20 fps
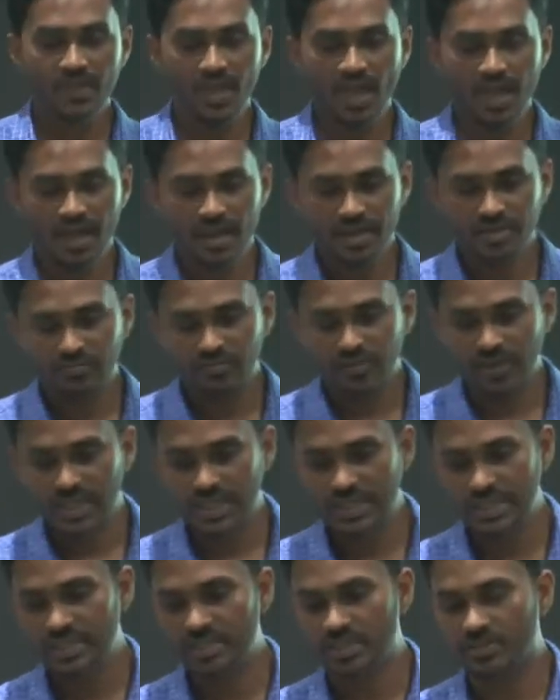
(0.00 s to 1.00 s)
And
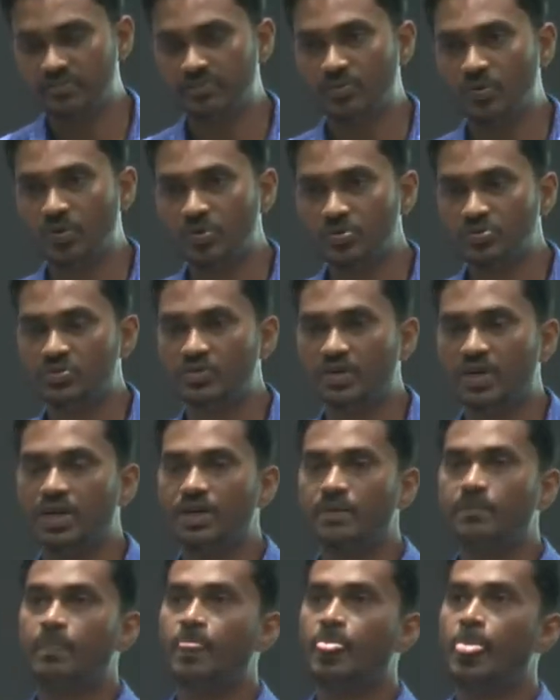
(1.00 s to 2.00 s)
funnily enough, Coursera,
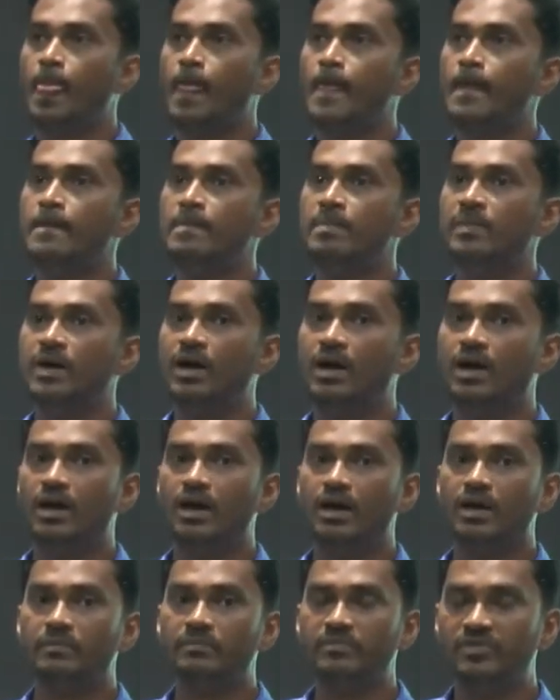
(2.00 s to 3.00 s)

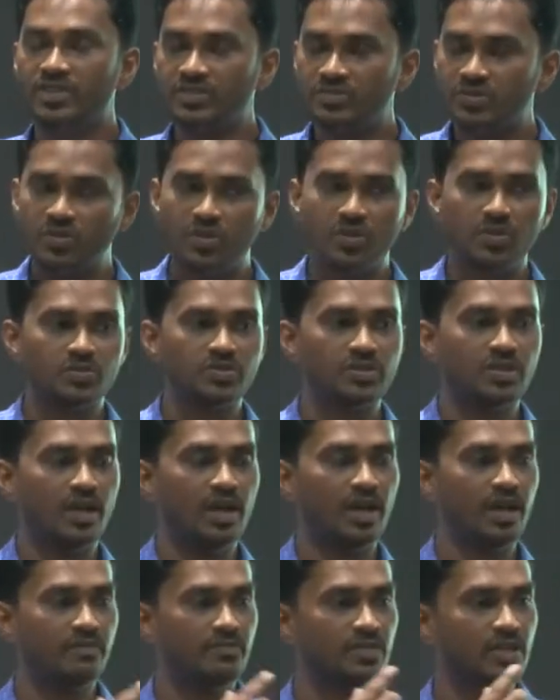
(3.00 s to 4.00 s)
this course,
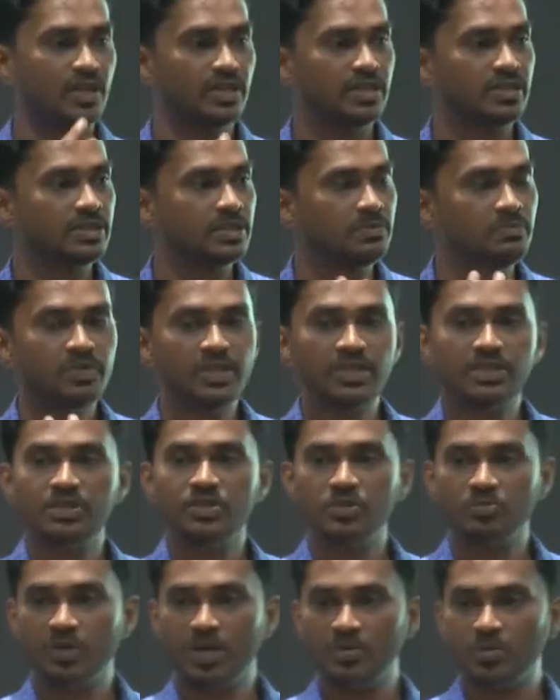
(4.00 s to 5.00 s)
I have done it completely
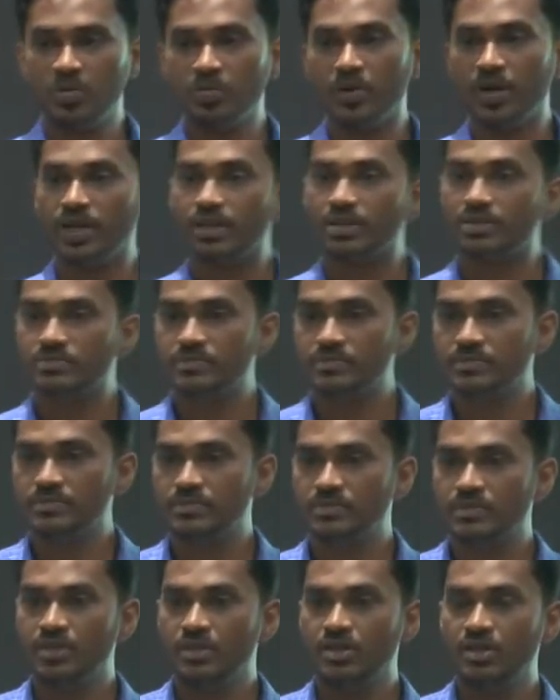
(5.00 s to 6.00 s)
on my mobile.
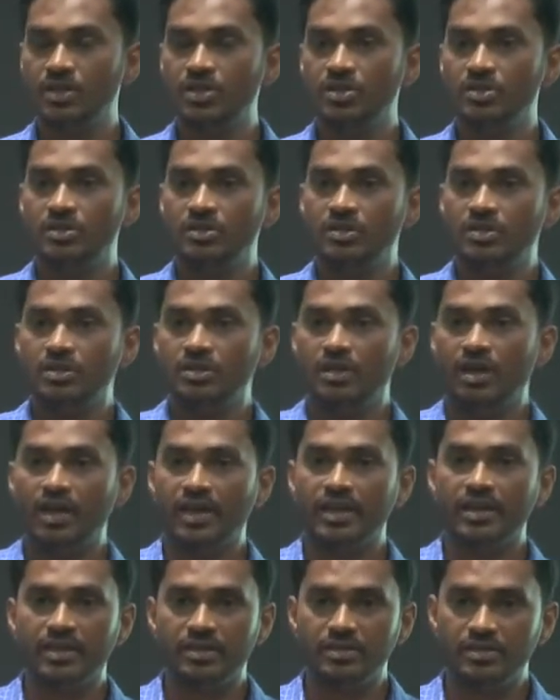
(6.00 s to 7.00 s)
I
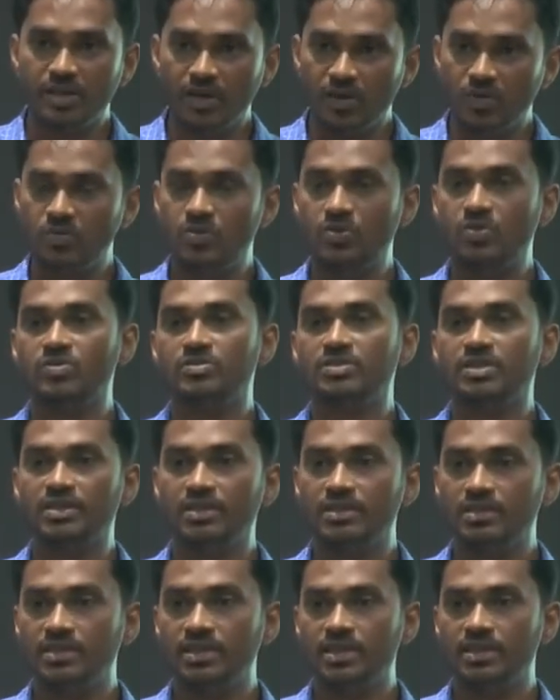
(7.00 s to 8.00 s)
can download the
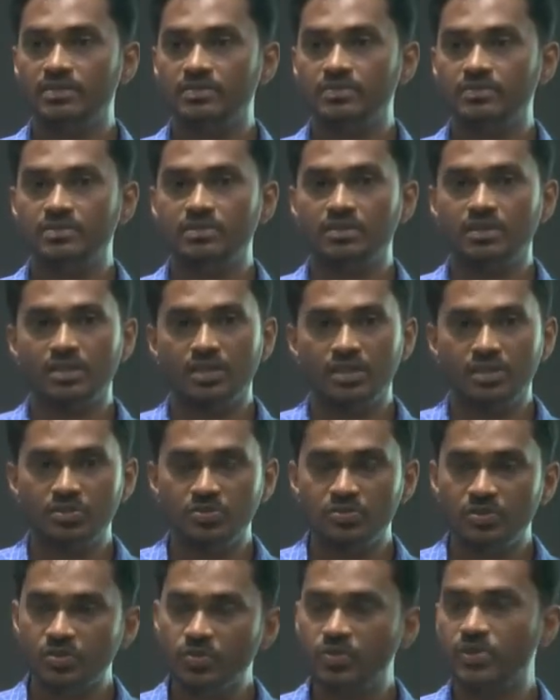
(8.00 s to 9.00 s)
content. I can
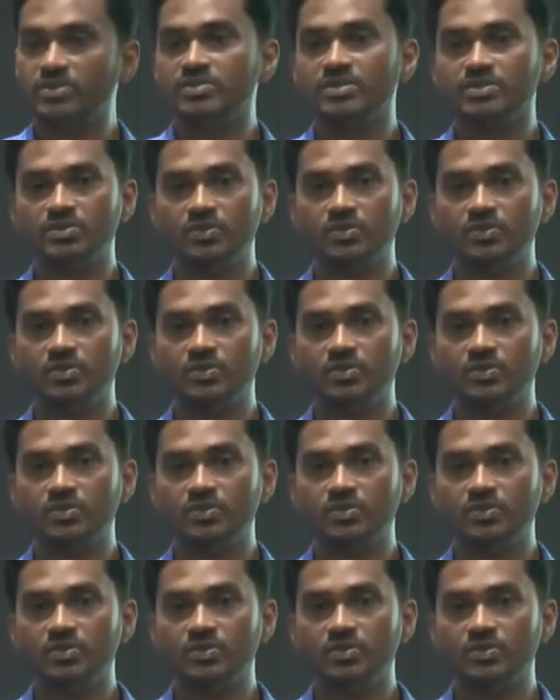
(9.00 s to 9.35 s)
do the quizzes